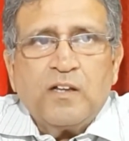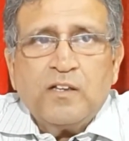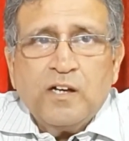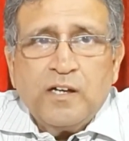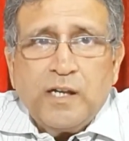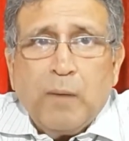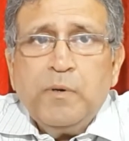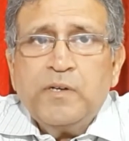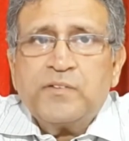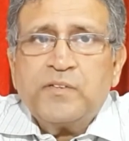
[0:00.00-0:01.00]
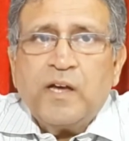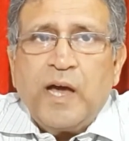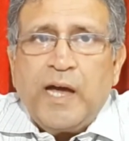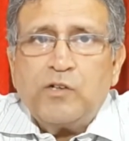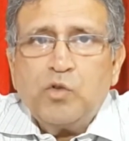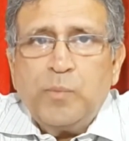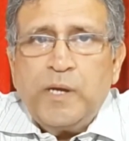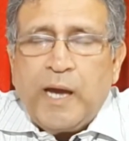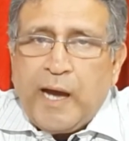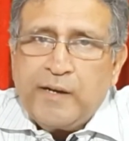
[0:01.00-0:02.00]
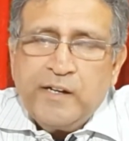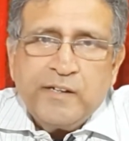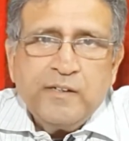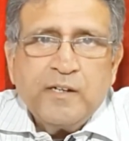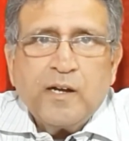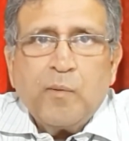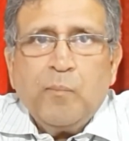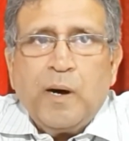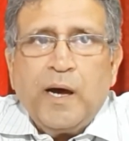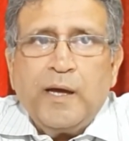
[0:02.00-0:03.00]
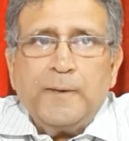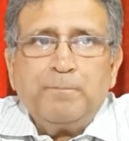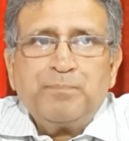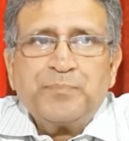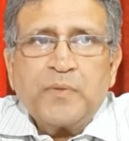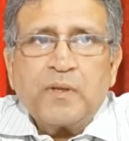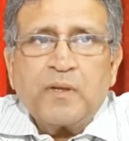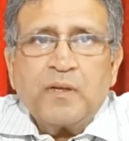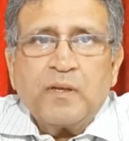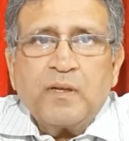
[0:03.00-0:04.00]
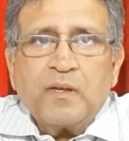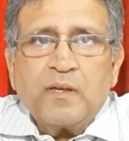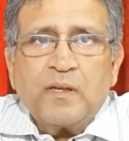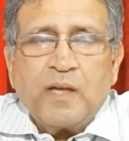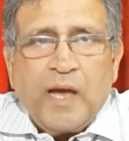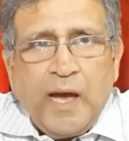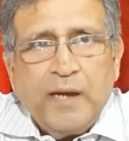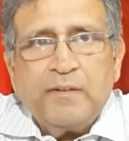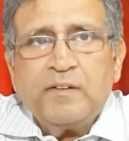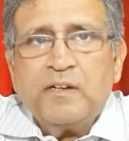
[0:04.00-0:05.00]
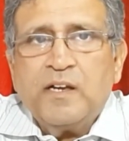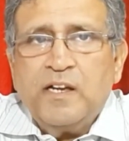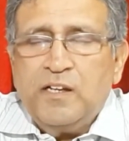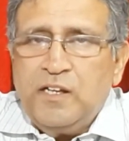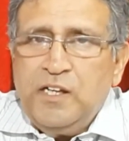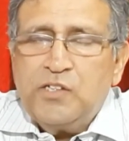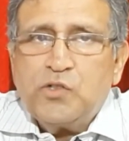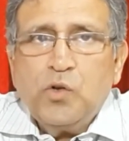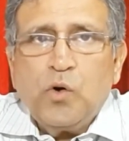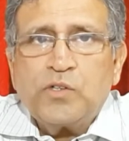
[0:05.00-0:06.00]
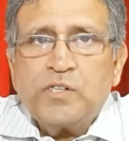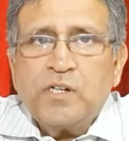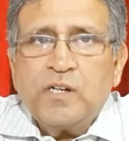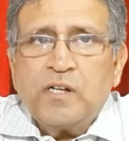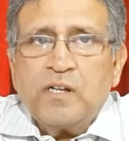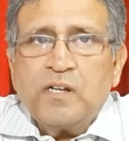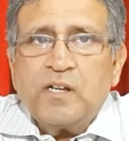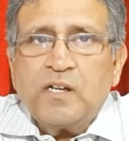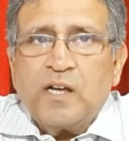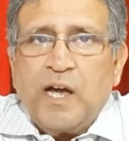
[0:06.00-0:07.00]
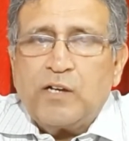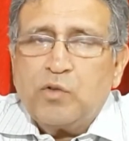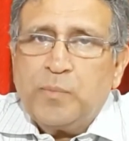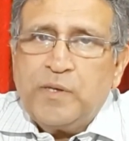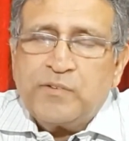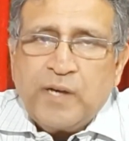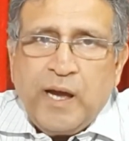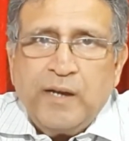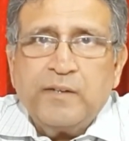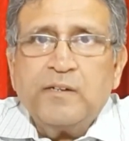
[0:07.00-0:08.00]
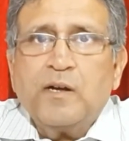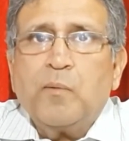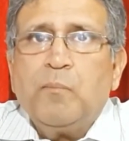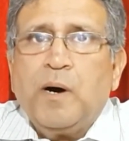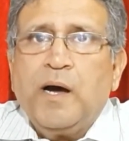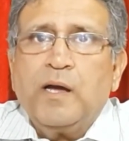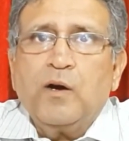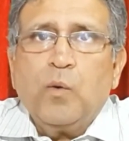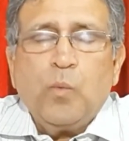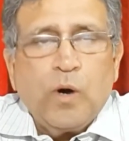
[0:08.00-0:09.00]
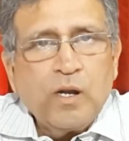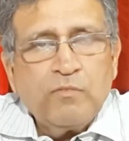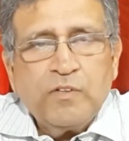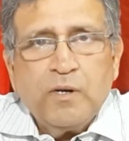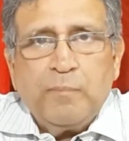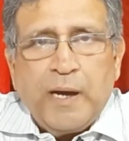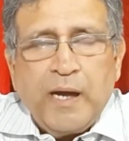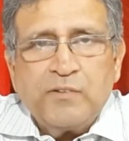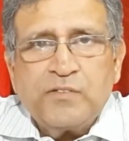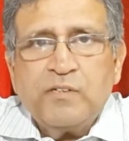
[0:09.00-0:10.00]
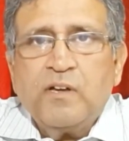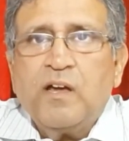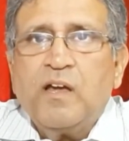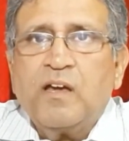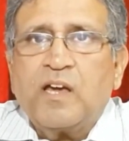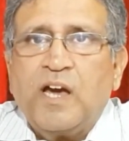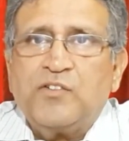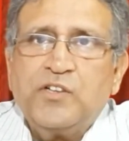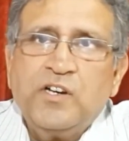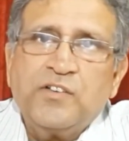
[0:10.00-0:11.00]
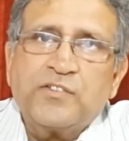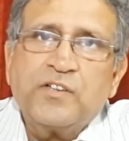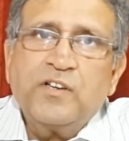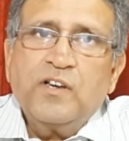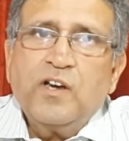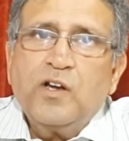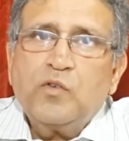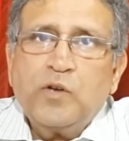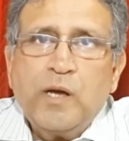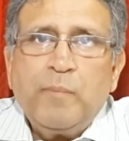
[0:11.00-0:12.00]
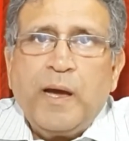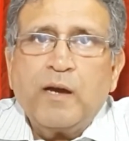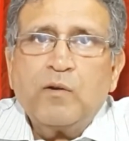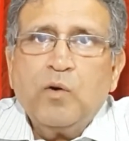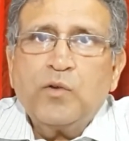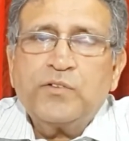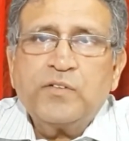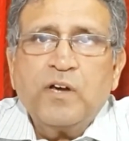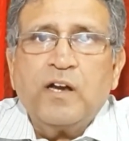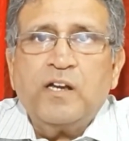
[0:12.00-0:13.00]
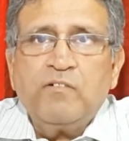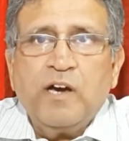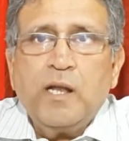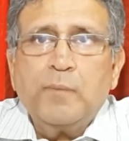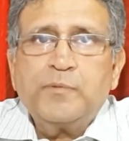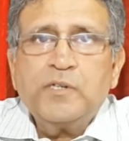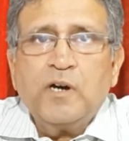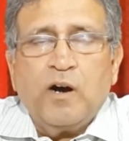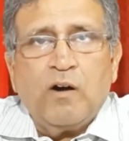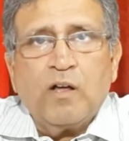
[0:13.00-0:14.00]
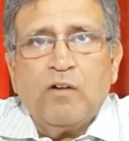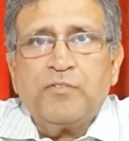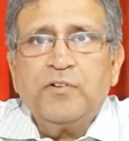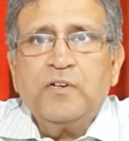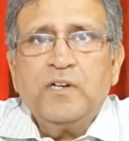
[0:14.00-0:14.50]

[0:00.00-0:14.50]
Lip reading: The numbers had to be added by hand in each note, had to be signed by one of the bank's cashiers. Today, banknotes developed out of